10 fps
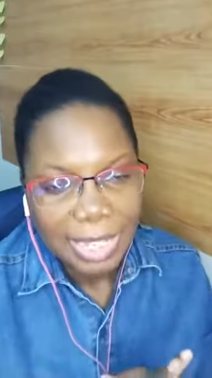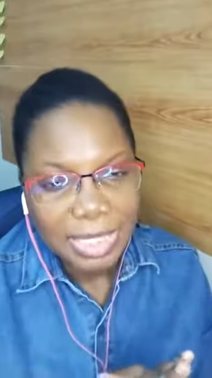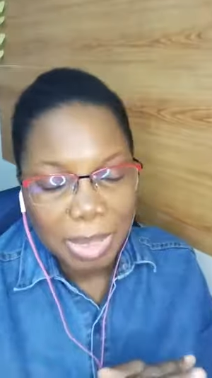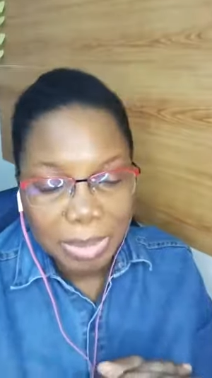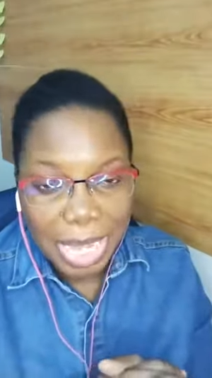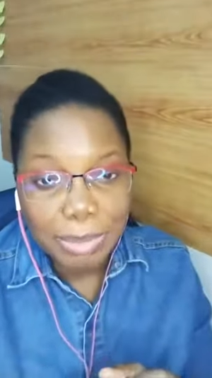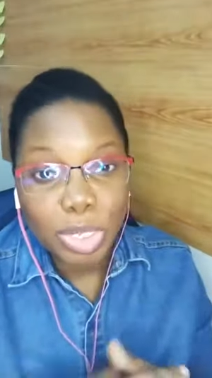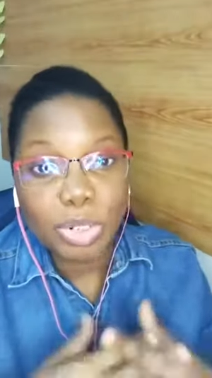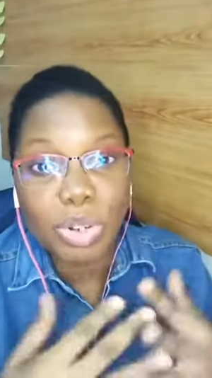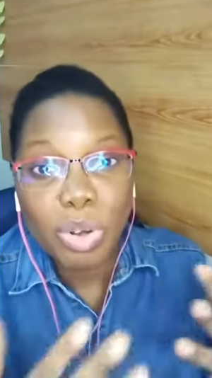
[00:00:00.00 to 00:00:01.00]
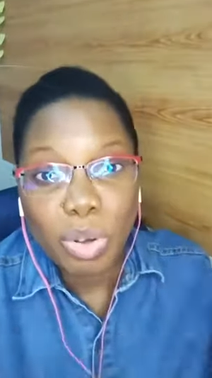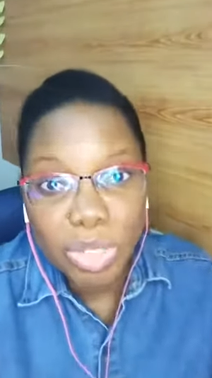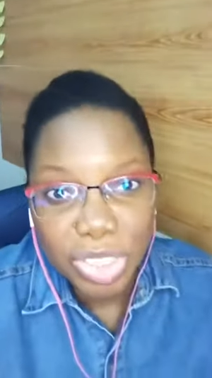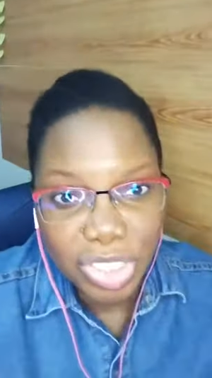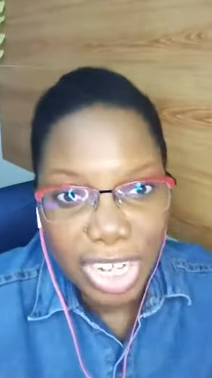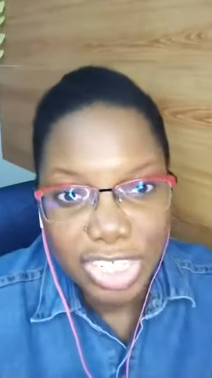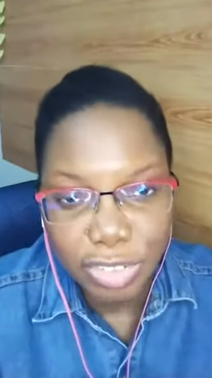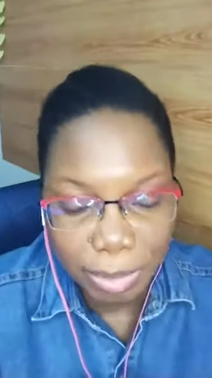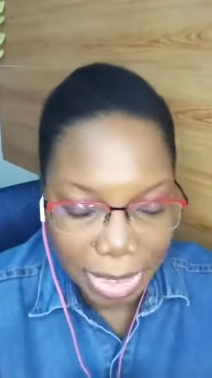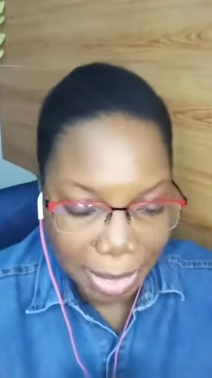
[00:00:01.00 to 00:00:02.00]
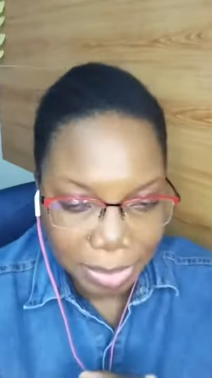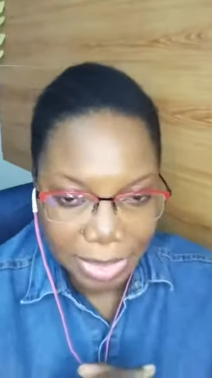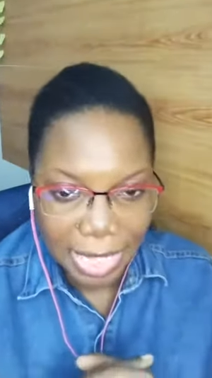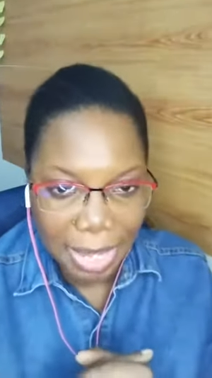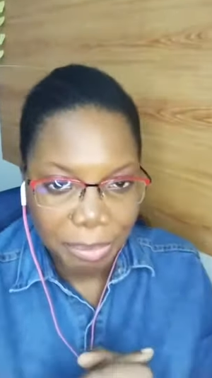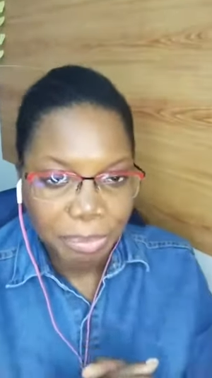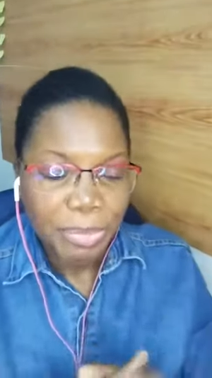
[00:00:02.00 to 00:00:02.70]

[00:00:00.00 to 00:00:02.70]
Sometimes your goals change from time to time.